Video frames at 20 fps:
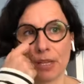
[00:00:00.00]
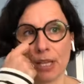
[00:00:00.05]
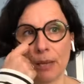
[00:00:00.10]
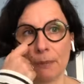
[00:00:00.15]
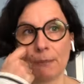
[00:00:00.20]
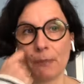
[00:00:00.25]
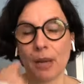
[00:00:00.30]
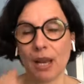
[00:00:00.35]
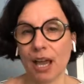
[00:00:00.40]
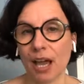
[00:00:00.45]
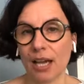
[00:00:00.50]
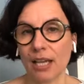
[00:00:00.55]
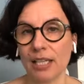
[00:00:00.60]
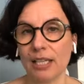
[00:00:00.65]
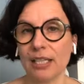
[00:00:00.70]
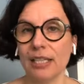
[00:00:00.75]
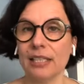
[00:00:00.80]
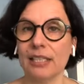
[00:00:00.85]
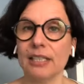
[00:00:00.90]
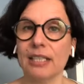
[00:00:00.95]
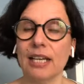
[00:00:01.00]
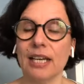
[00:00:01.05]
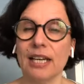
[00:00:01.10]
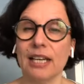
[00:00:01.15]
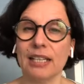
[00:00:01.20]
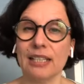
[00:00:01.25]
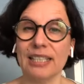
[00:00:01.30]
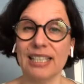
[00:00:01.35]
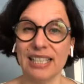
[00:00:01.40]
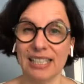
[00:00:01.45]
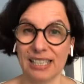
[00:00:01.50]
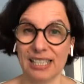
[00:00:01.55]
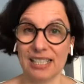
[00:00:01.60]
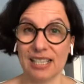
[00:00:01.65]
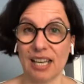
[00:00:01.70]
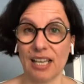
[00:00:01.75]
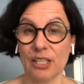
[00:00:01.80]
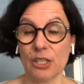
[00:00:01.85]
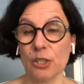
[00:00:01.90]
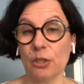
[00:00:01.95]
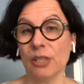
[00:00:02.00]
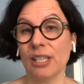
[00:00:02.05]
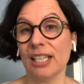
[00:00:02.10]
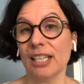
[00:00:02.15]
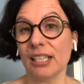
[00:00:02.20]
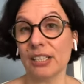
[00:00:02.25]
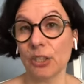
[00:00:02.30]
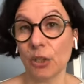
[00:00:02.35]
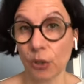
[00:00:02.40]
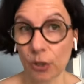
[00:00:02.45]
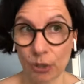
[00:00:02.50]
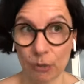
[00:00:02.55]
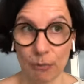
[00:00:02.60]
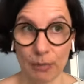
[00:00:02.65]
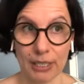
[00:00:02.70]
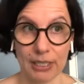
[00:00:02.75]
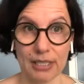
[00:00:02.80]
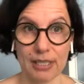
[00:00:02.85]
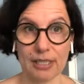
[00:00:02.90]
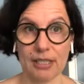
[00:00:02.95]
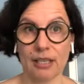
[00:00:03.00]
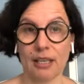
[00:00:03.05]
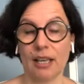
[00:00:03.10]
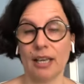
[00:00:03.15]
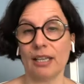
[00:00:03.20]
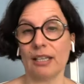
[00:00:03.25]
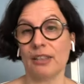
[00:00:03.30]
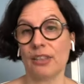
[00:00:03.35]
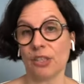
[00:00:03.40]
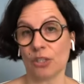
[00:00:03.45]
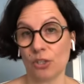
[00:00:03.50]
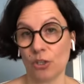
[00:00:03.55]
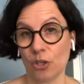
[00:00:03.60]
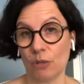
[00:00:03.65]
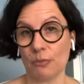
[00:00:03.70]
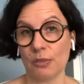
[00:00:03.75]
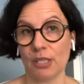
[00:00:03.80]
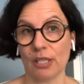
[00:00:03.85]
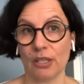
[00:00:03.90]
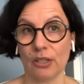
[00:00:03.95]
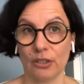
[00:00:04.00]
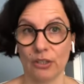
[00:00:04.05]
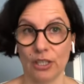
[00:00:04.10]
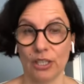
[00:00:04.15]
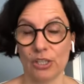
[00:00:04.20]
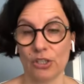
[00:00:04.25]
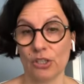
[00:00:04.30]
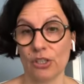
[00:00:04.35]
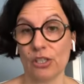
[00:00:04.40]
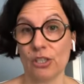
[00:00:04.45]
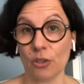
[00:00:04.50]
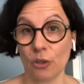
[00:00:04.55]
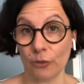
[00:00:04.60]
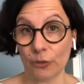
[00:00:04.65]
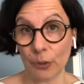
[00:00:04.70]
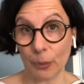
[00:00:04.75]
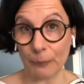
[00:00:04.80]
apply legal design to legal documents, like the terms and conditions of